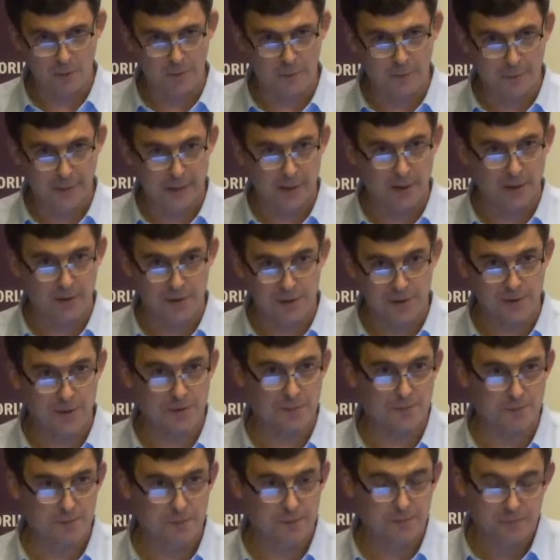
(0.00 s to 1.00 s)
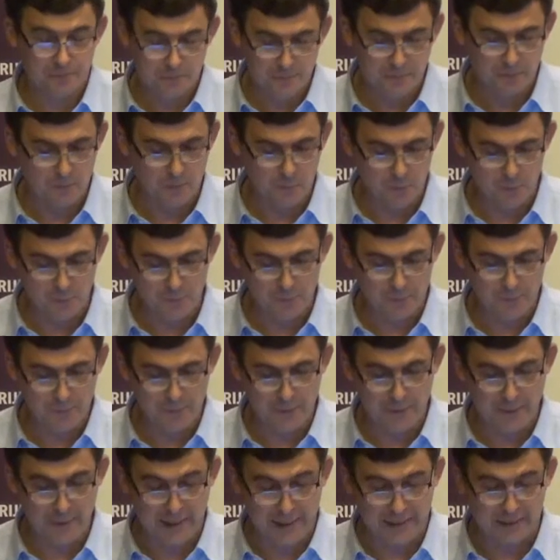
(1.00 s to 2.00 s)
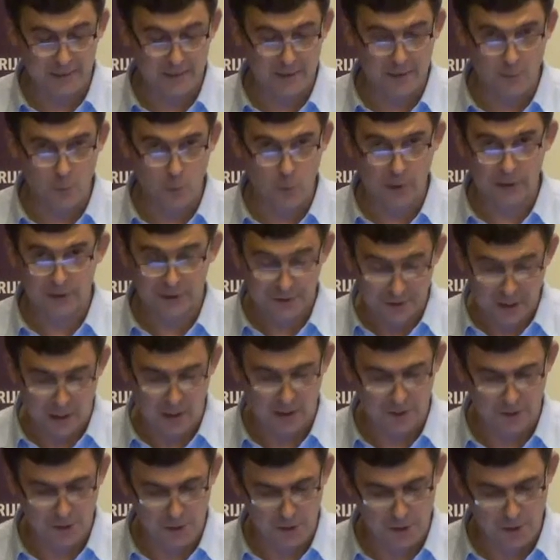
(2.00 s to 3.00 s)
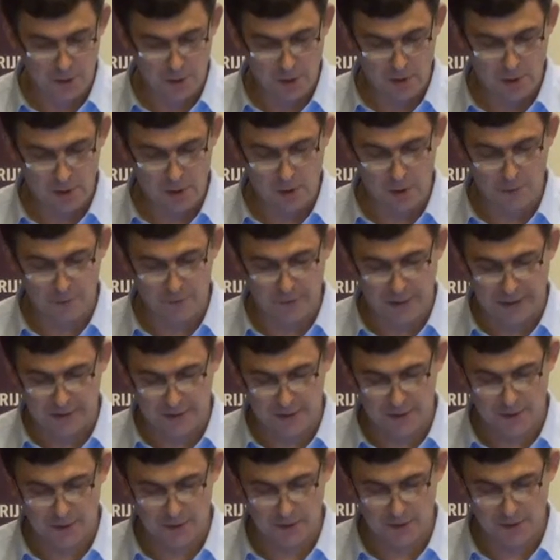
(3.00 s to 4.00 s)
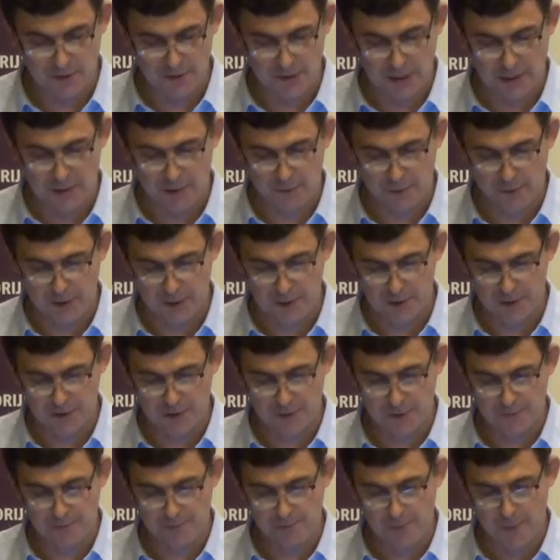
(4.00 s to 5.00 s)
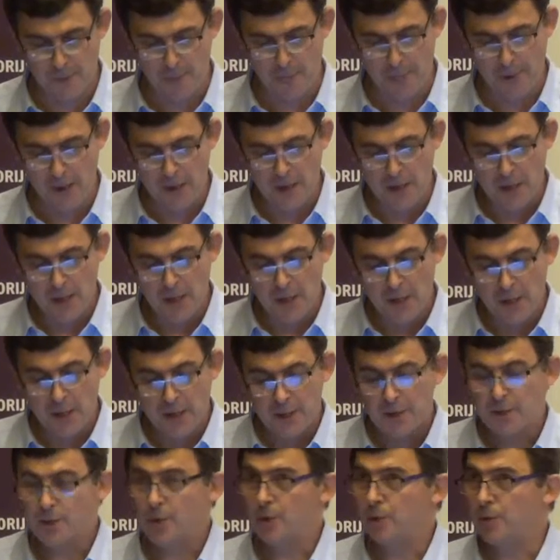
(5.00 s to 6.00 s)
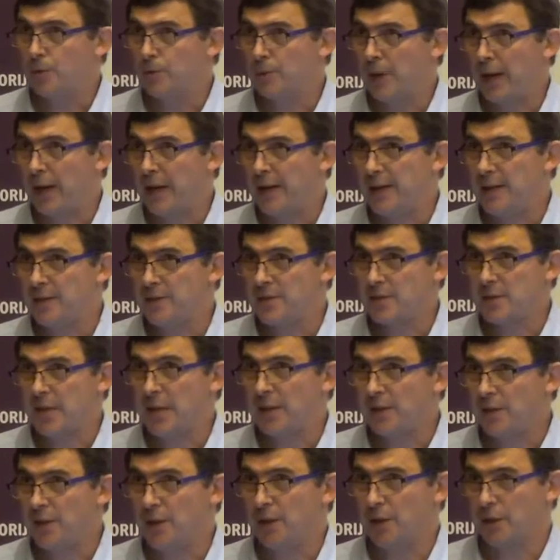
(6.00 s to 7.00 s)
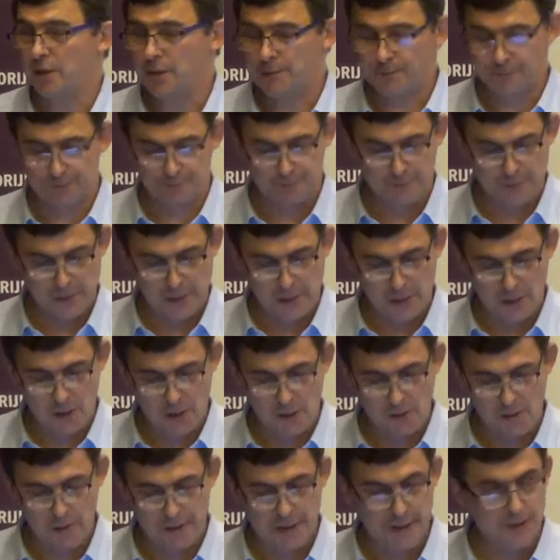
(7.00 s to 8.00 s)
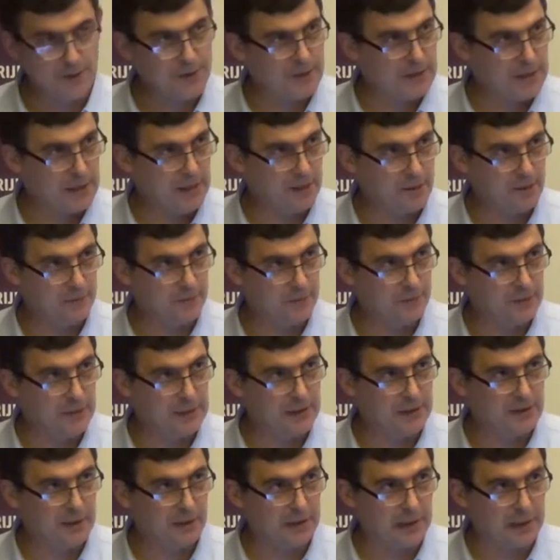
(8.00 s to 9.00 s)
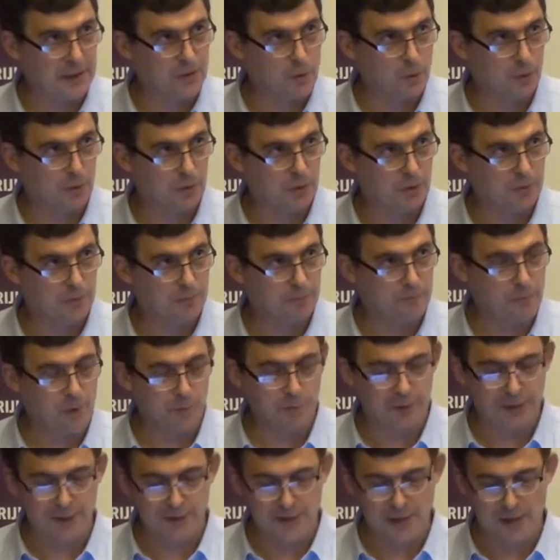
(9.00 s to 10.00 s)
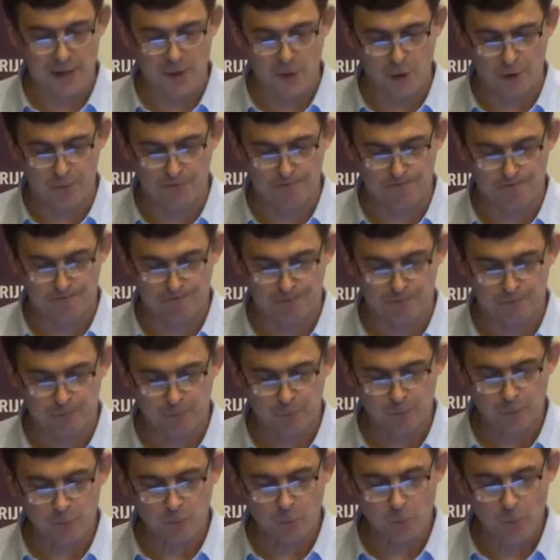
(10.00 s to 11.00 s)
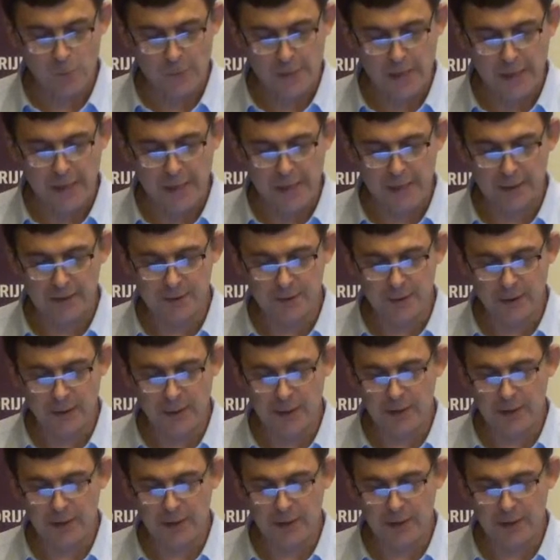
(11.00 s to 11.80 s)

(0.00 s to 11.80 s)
because that will not affect the state of things. So I stand here in a state of intellectual mobilization. And